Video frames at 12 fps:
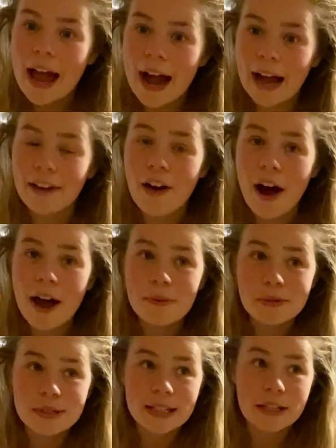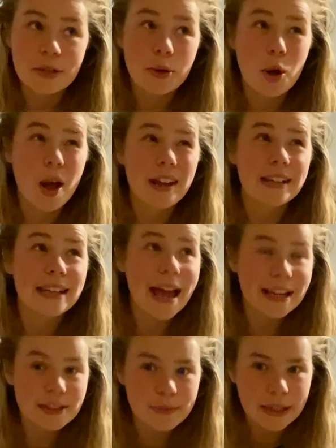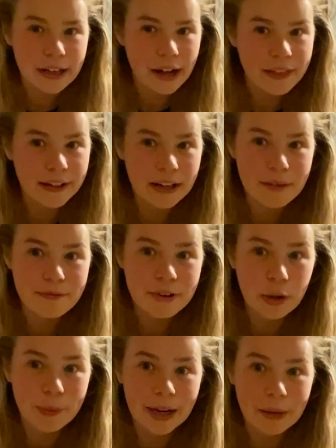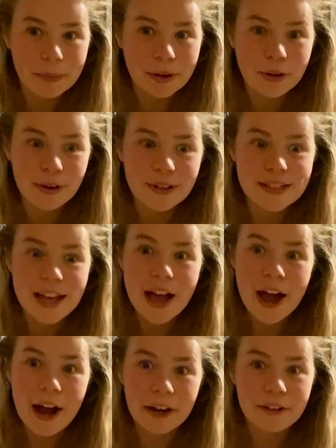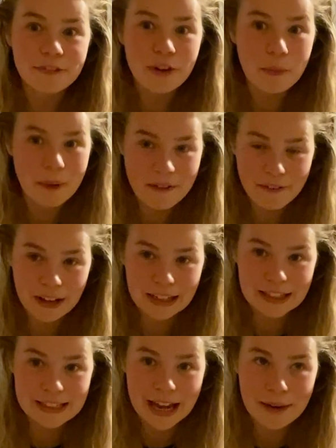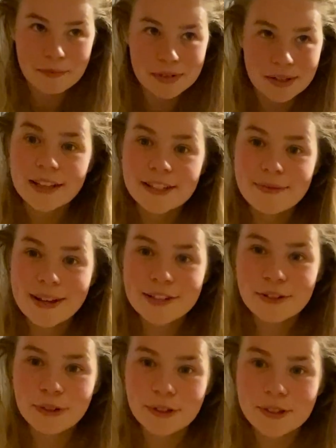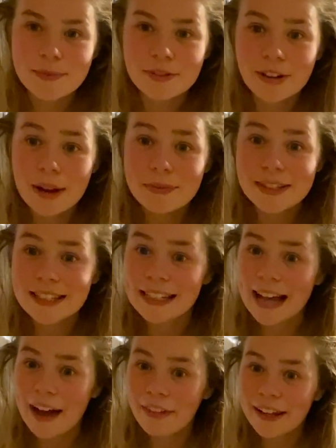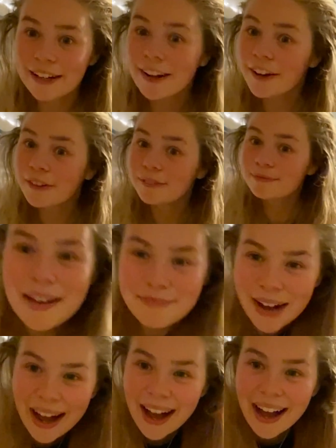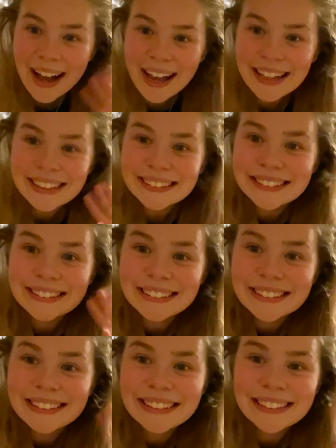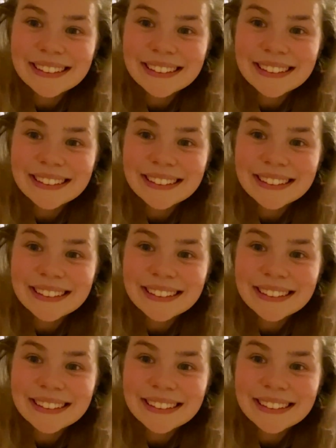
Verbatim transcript: And I will see you next week. I think I'm filming because I'm going to film my final exams. So make sure you're subscribed to see how they go. Bye!